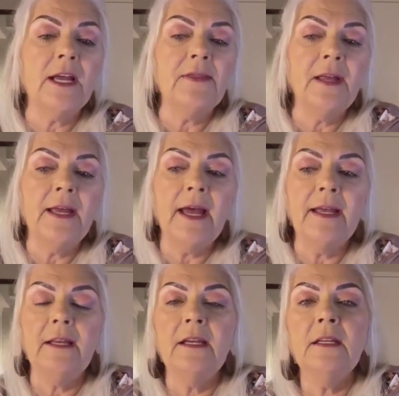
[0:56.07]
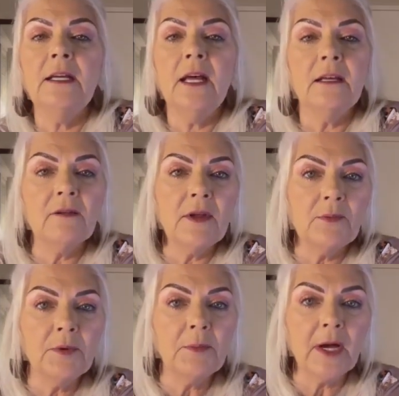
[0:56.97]
I think I had indicated that
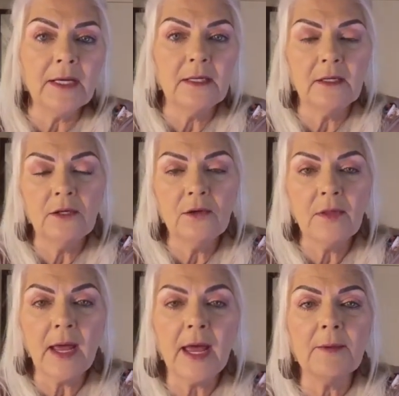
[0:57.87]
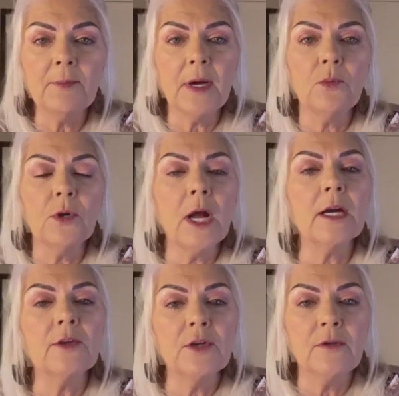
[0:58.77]
we might do that, but we're not
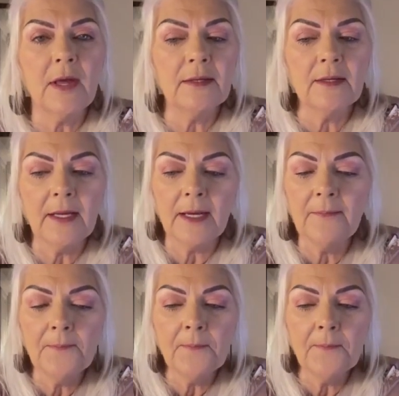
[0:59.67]
going to do that today.